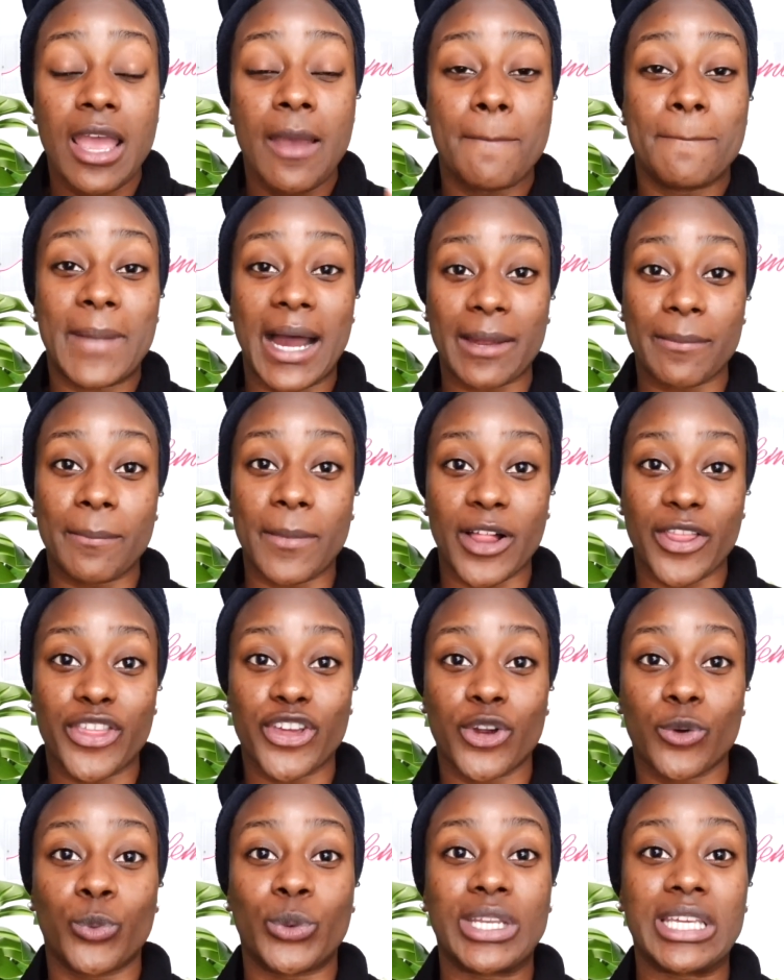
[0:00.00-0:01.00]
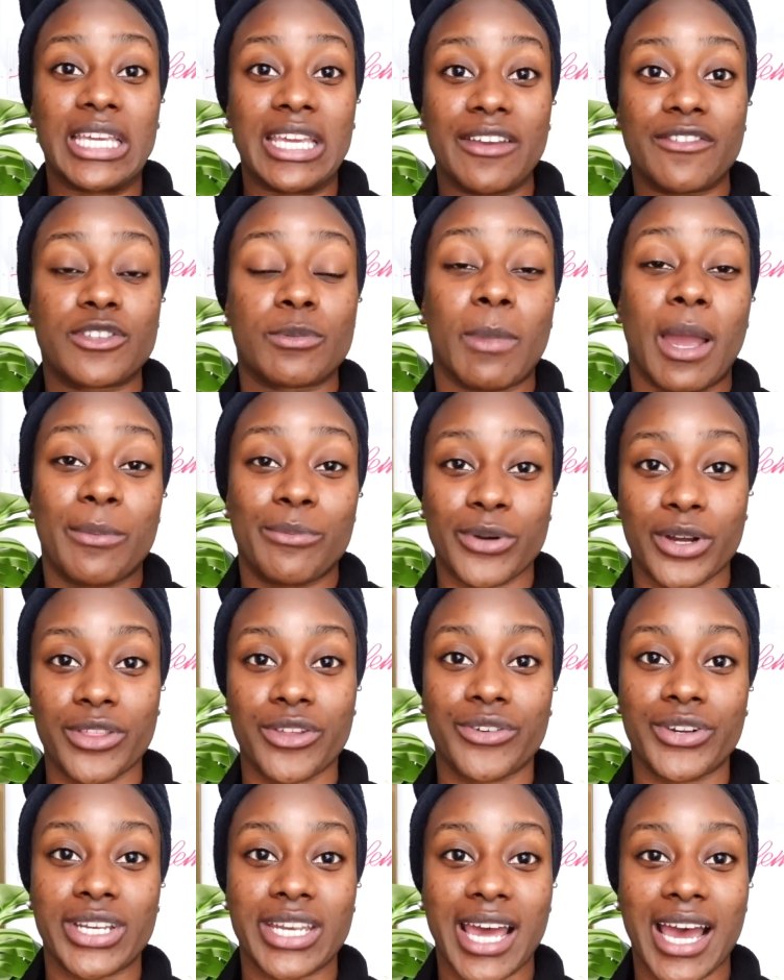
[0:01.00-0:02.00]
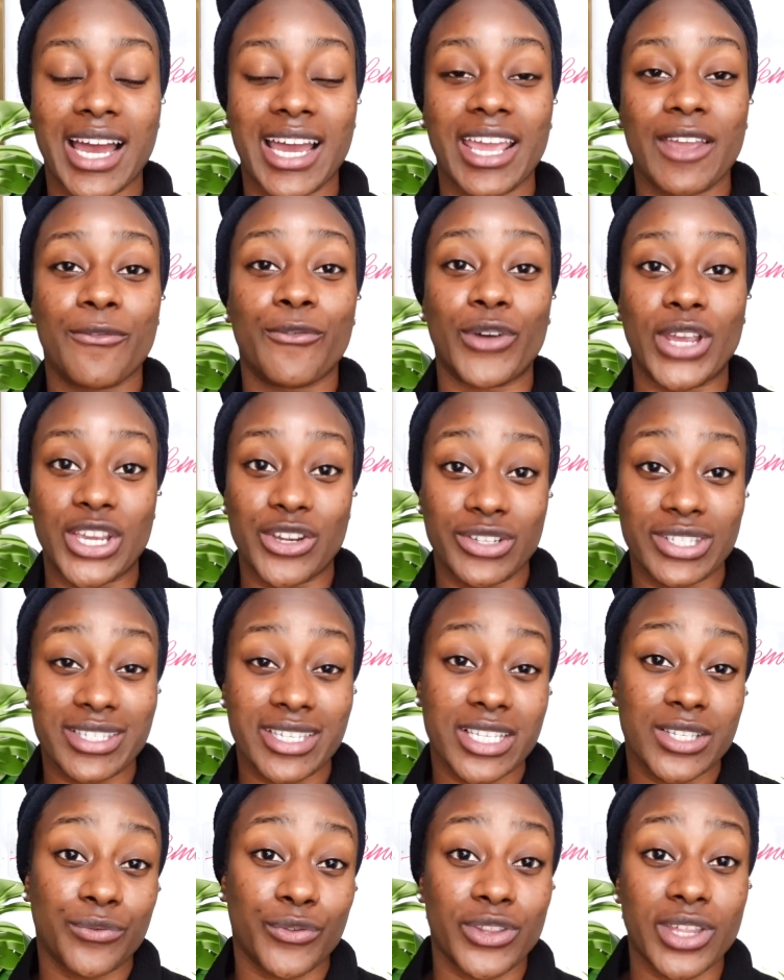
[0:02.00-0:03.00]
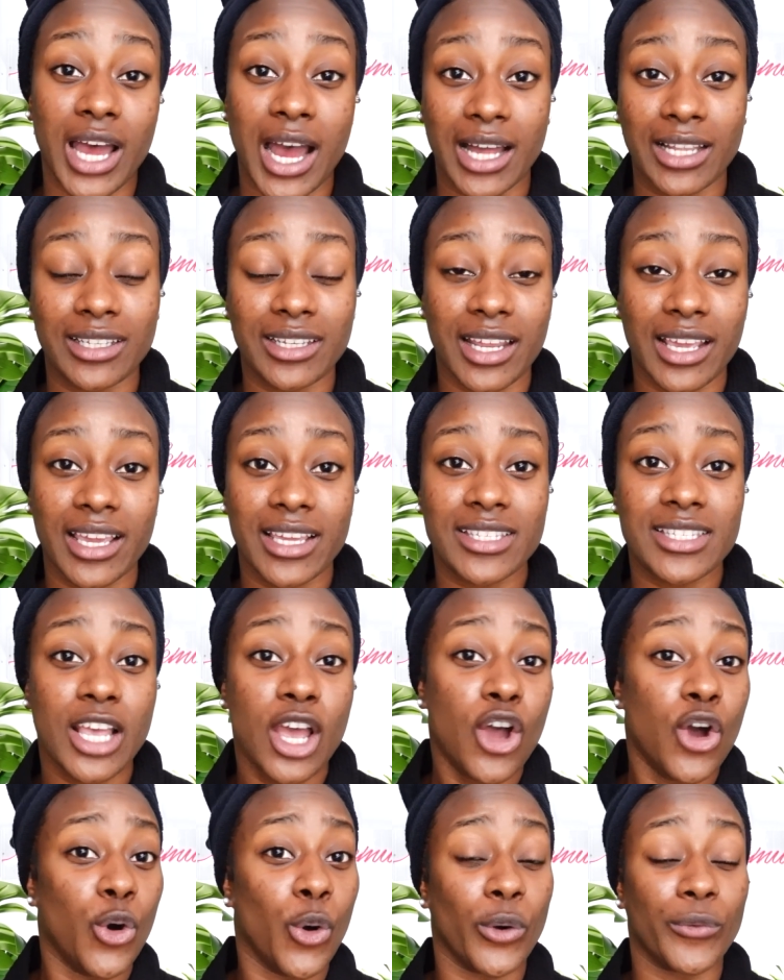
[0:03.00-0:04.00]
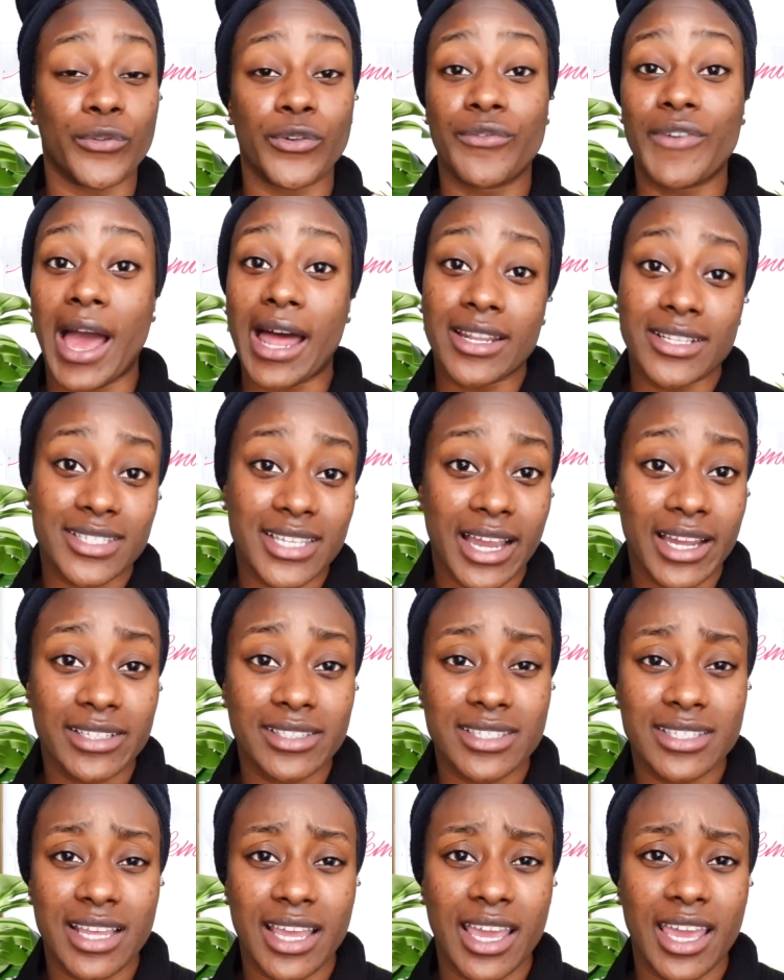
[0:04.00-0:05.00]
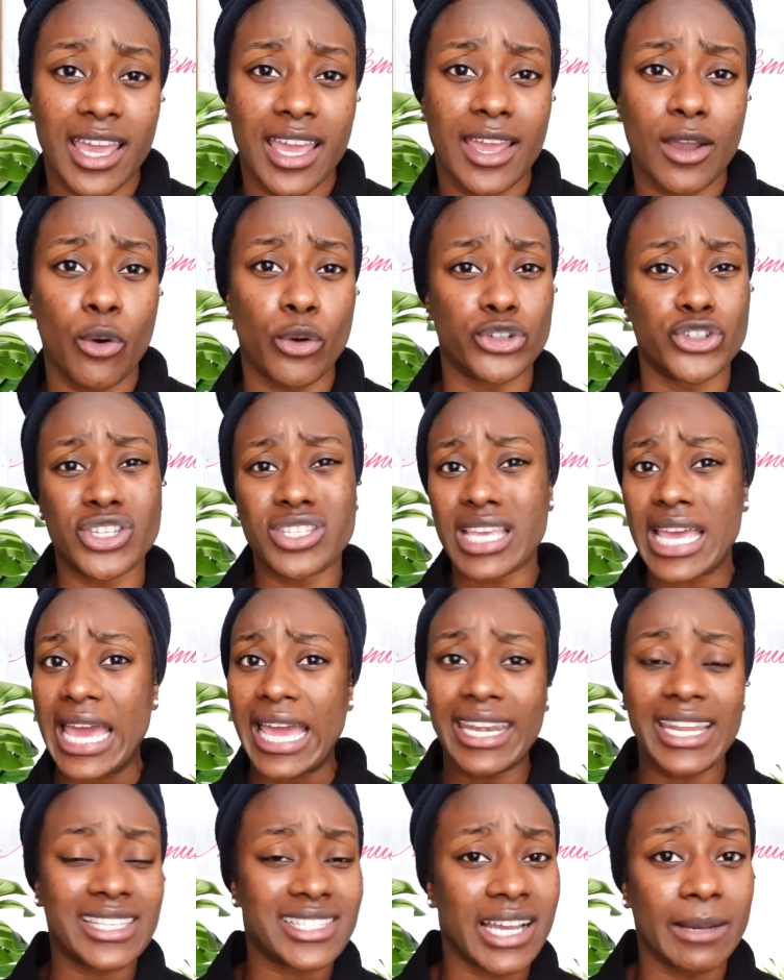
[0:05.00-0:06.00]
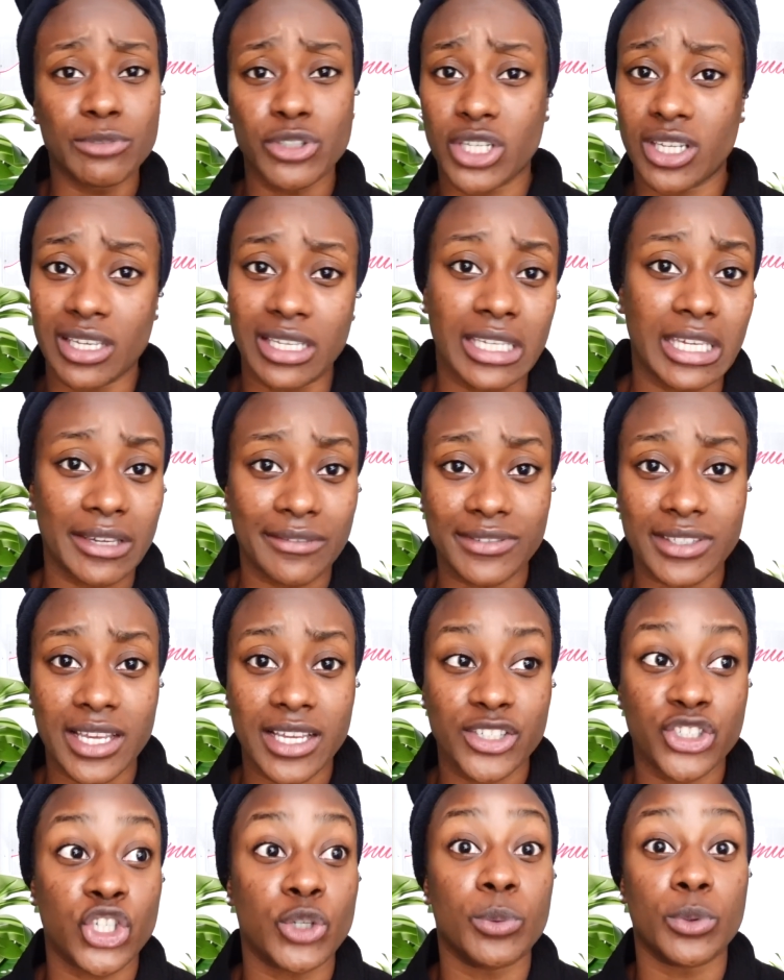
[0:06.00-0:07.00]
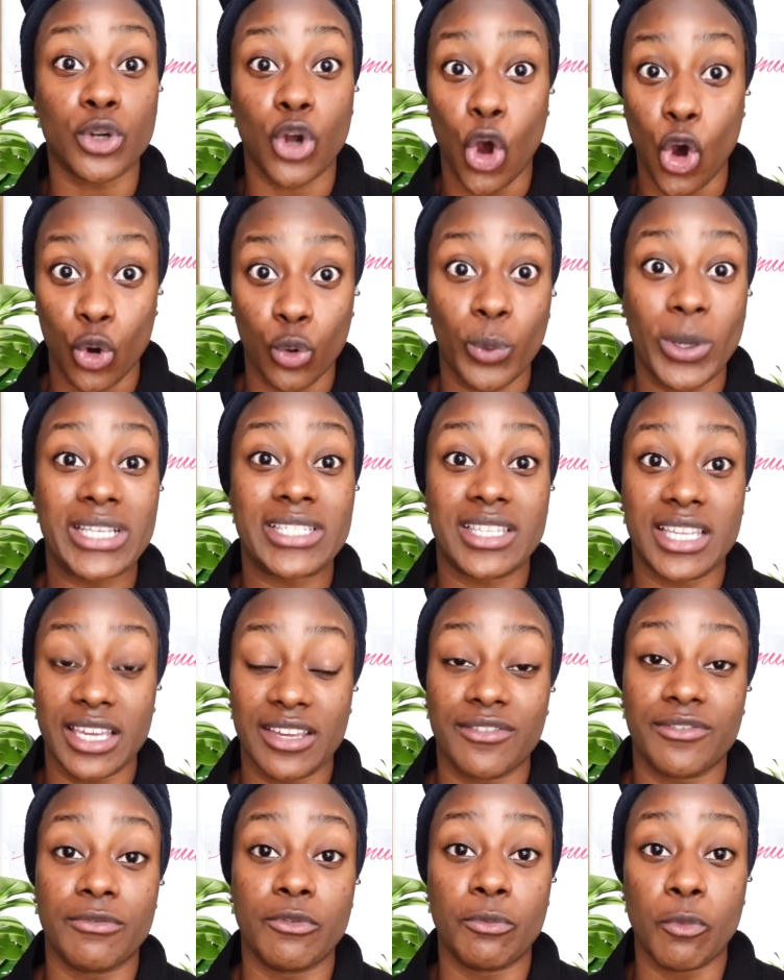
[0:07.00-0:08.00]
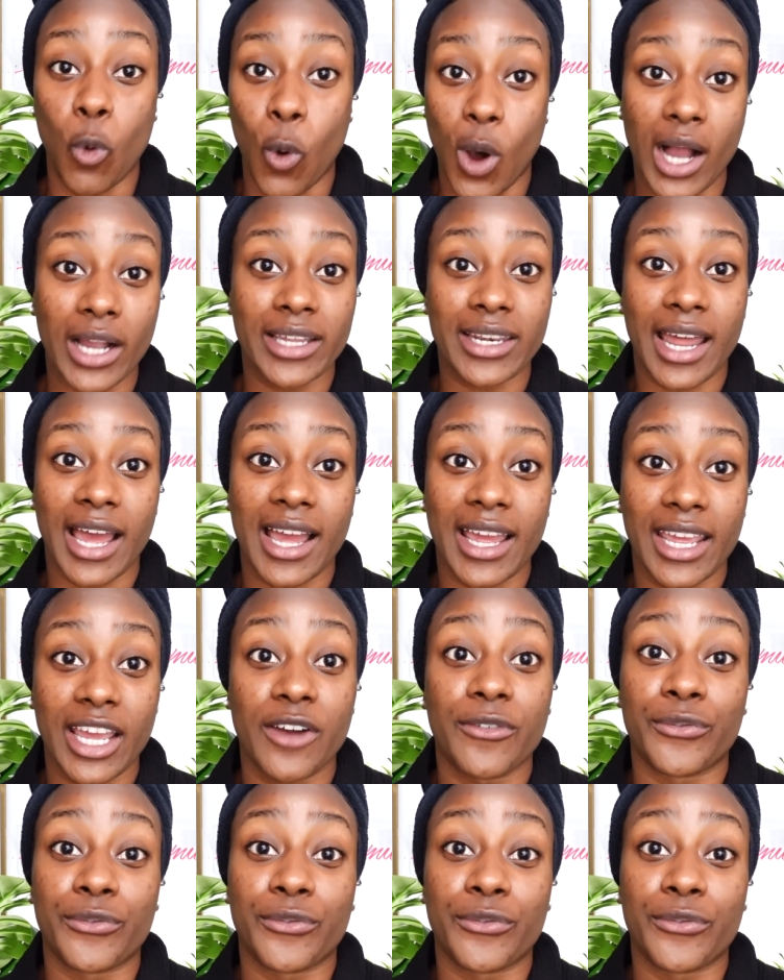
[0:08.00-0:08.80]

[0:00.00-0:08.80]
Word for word: My mother would gift my brother and I fragrances for the holidays or for Valentine's Day or just anytime she can gift us, she would always give Huang and I a